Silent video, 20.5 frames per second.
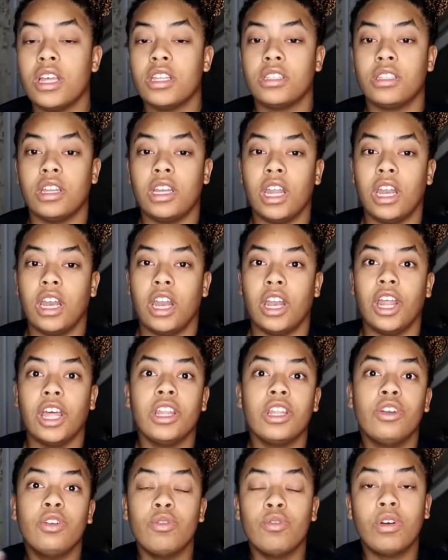So then
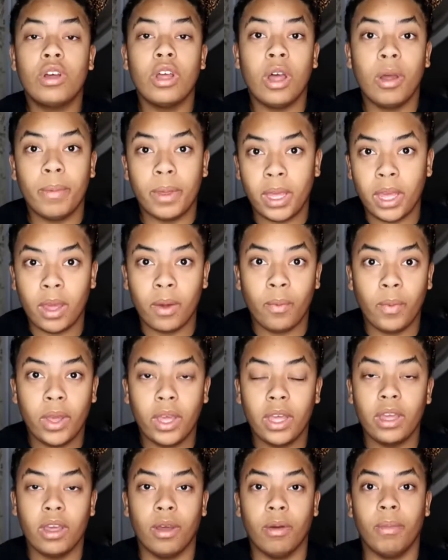another dude come in with
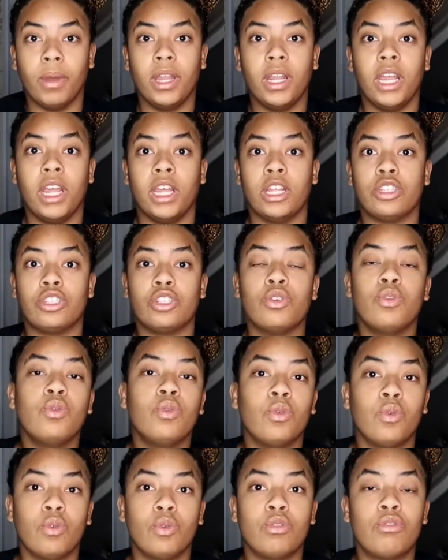him, and then
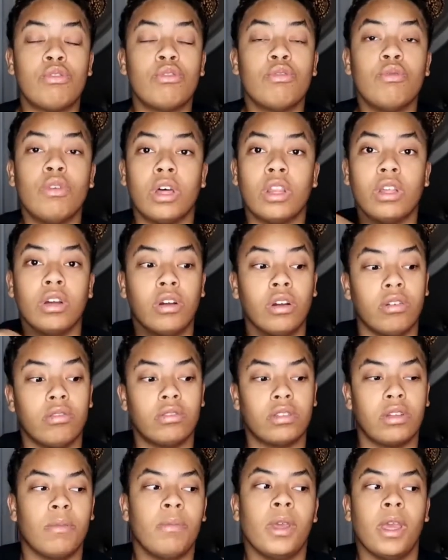two other
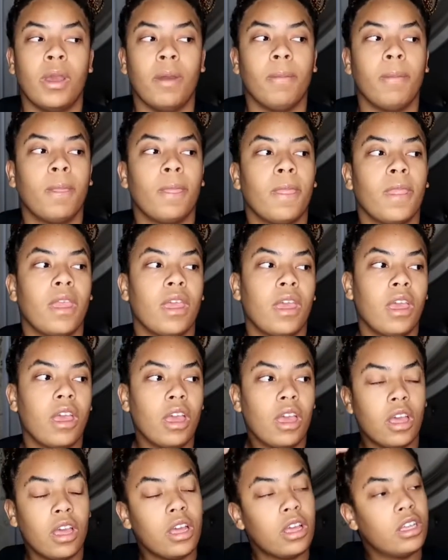girls come in.
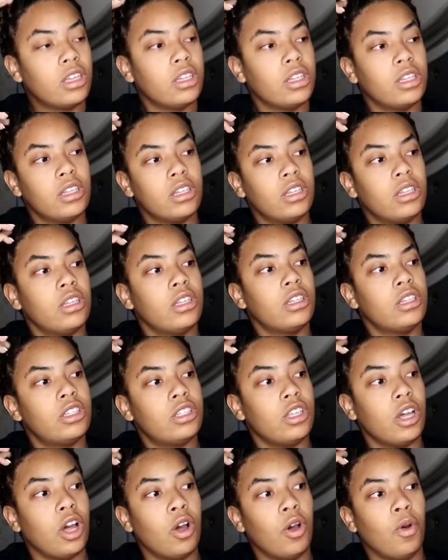
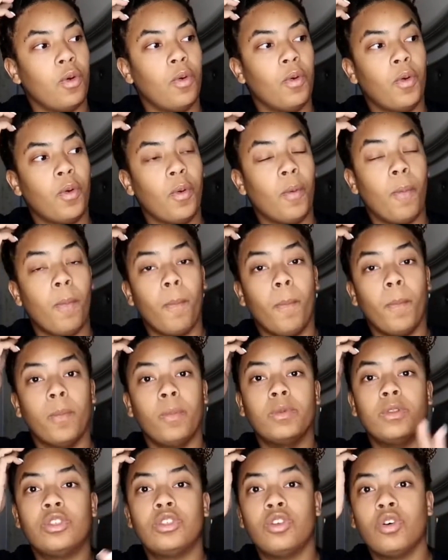So
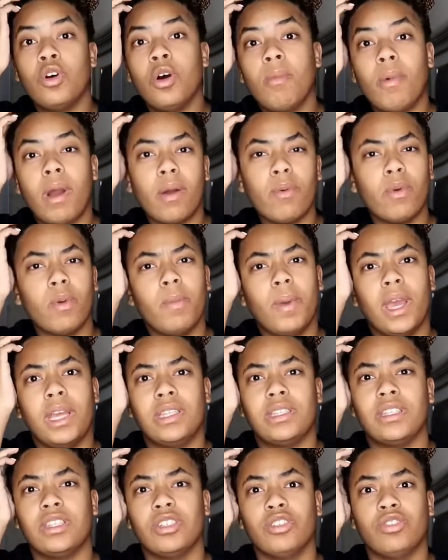two of my
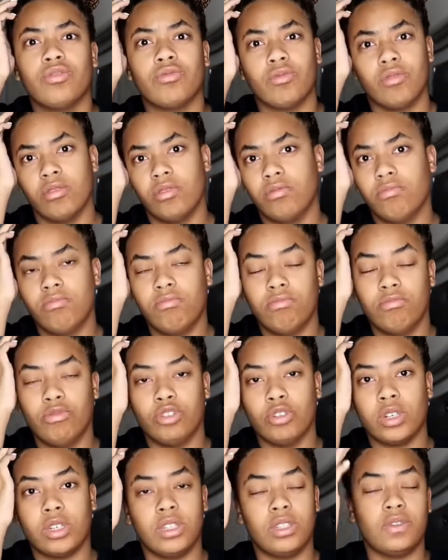roommates drunk
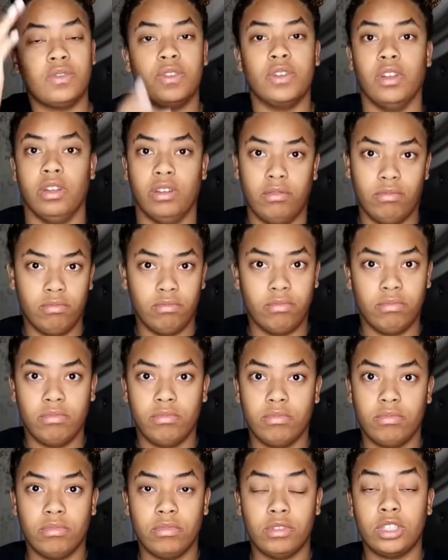as fuck.
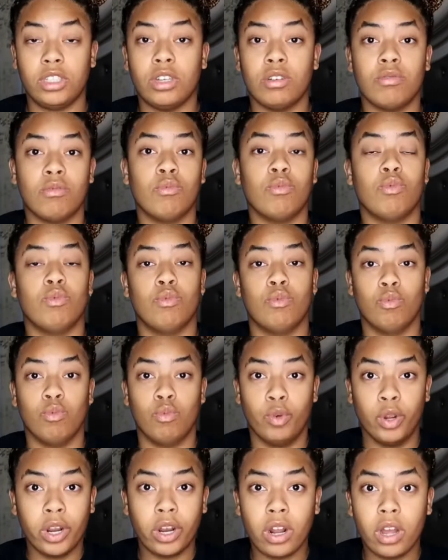So
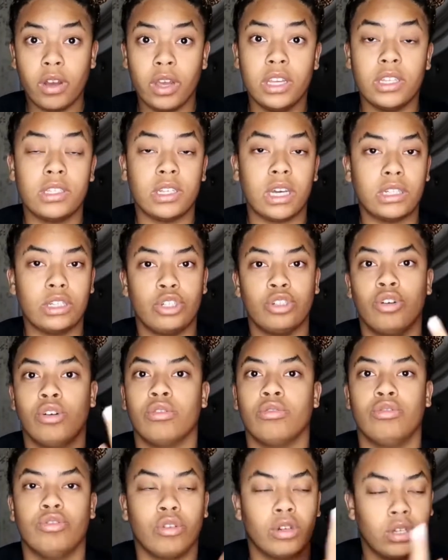Weirdo and Sasha
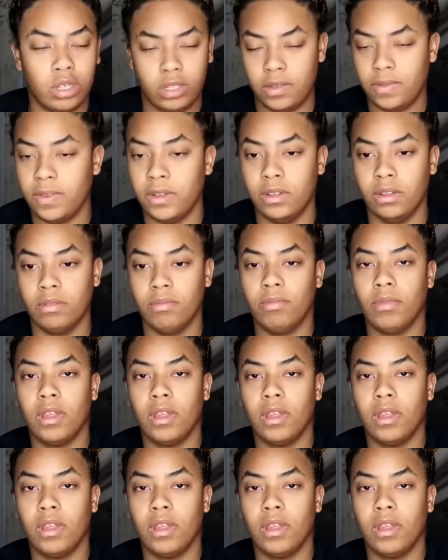girl drunk as fuck.